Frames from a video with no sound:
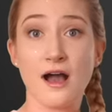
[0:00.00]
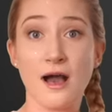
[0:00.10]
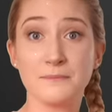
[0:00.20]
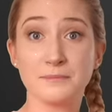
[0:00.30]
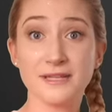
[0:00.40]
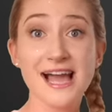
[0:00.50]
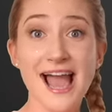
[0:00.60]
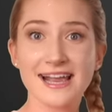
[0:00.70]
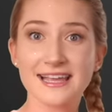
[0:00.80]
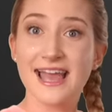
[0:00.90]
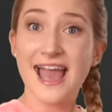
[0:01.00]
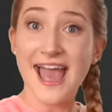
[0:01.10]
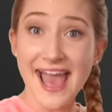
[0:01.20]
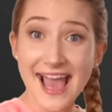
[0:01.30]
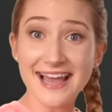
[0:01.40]
a black
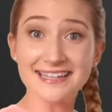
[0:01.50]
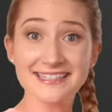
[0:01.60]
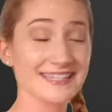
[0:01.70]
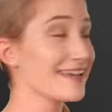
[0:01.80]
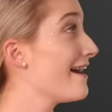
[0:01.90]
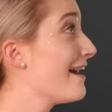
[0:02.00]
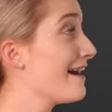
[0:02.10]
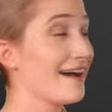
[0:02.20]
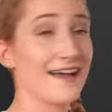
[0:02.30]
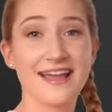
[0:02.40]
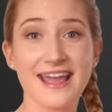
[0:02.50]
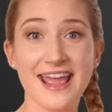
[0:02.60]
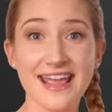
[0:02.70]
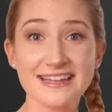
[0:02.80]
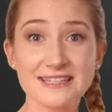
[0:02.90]
hat,
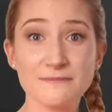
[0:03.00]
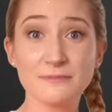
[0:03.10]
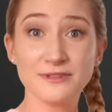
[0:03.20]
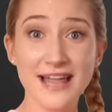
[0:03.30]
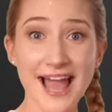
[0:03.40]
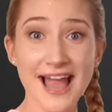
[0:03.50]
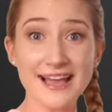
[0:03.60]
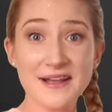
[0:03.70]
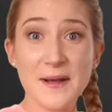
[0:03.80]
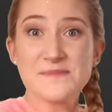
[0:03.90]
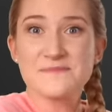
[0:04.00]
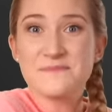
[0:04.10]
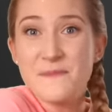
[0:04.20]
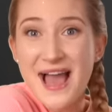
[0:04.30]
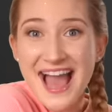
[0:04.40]
and a black
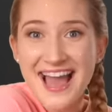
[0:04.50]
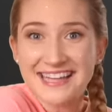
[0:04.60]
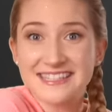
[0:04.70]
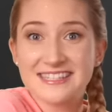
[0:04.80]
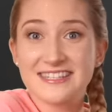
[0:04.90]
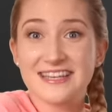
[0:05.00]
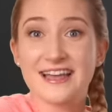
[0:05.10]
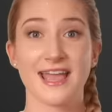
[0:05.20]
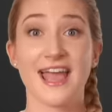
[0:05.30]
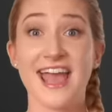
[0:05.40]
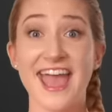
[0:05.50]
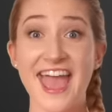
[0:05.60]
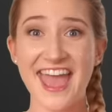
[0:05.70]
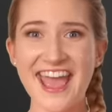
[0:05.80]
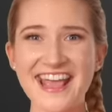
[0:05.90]
bat.
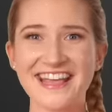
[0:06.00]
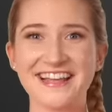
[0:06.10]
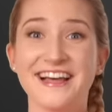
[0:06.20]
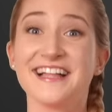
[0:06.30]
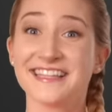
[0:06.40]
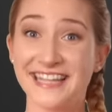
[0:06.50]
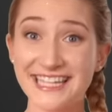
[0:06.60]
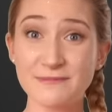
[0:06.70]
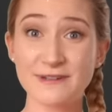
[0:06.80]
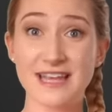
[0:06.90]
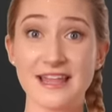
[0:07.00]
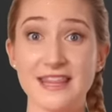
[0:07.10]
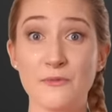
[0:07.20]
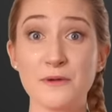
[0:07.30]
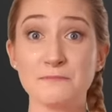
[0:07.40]
Hey, let's pretend
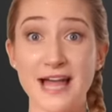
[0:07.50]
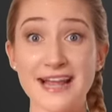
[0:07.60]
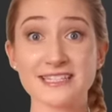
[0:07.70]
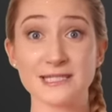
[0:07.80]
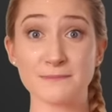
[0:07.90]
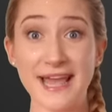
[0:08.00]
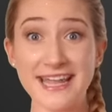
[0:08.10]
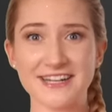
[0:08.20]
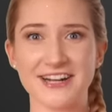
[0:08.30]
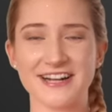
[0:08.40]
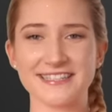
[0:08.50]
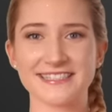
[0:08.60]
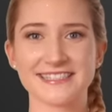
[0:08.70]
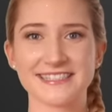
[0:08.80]
that we're black spiders.